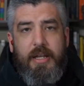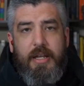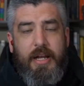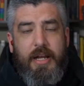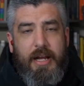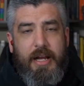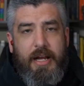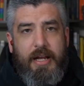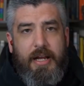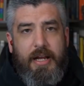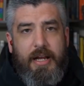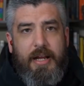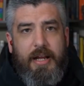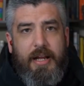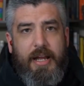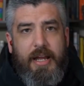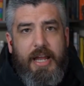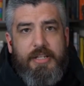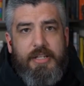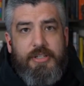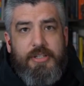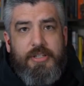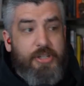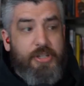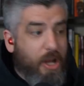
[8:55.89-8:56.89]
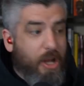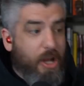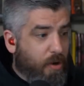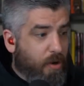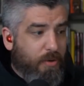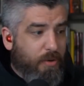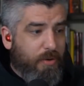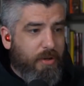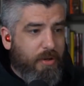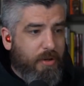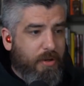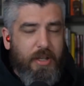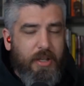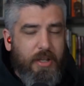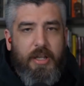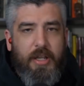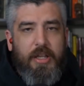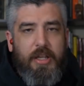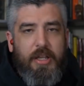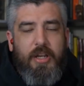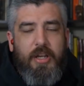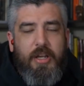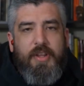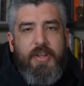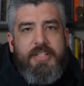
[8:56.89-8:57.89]
Uh, and so,
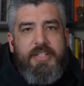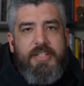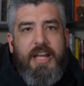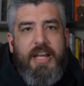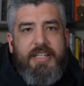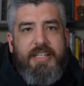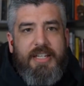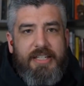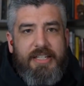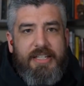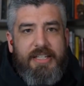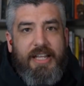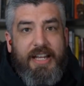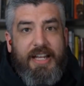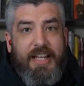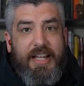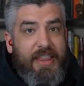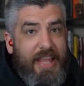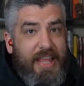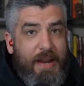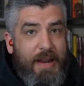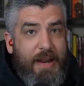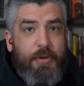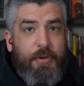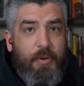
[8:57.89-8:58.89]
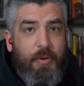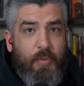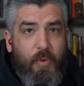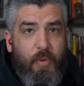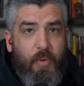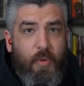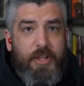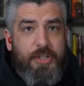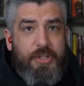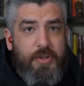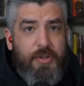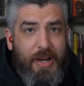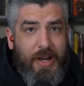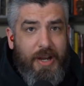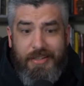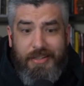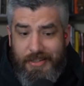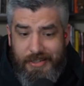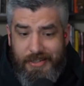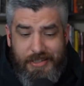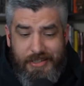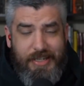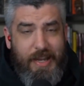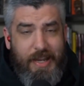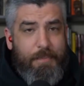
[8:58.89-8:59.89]
you know, this idea that like they were the ones who had to
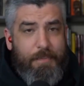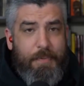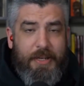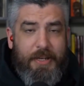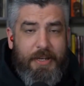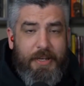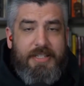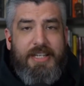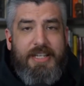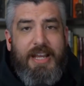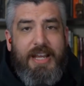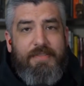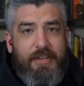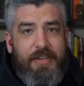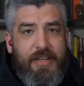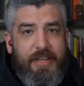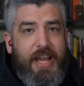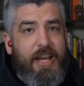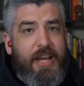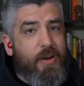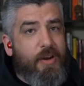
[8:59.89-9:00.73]
step in and save the day.